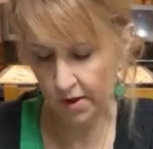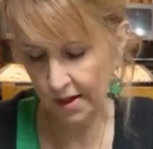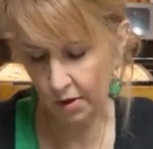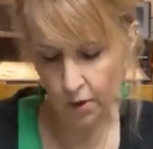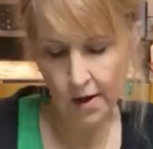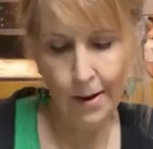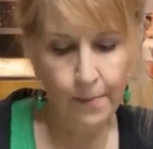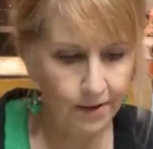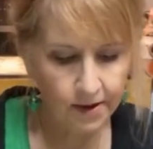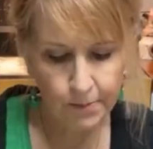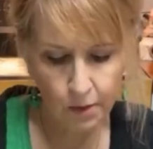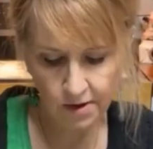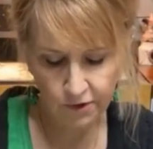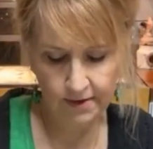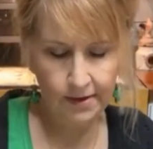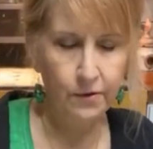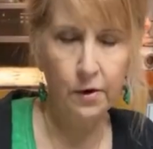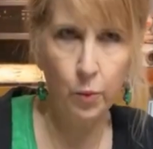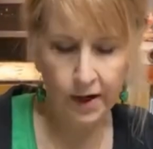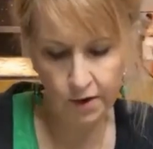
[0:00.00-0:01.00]
hot
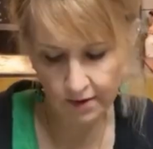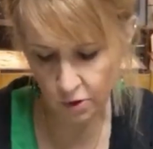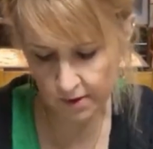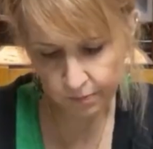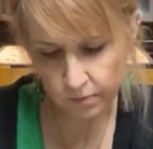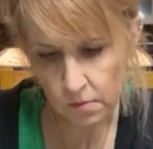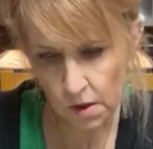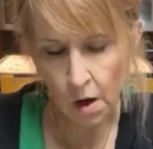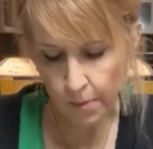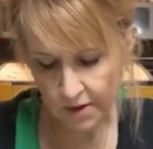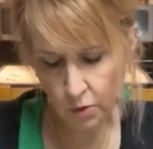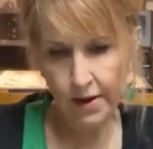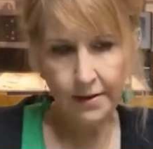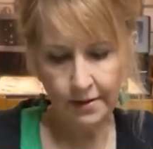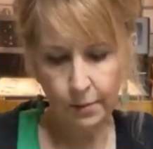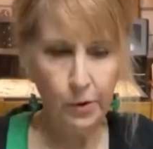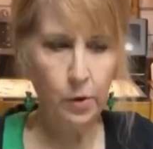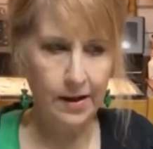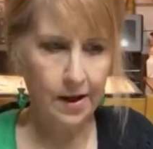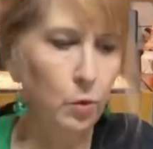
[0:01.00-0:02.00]
glue and stuck that
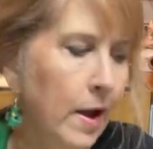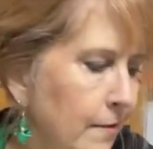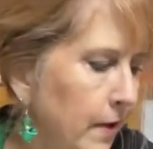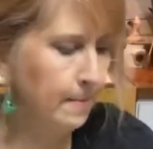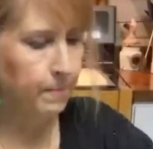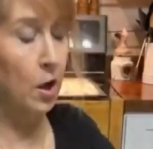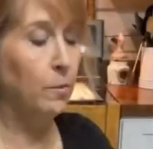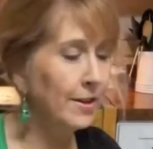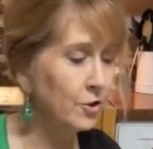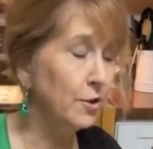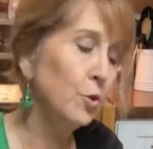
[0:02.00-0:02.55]
down.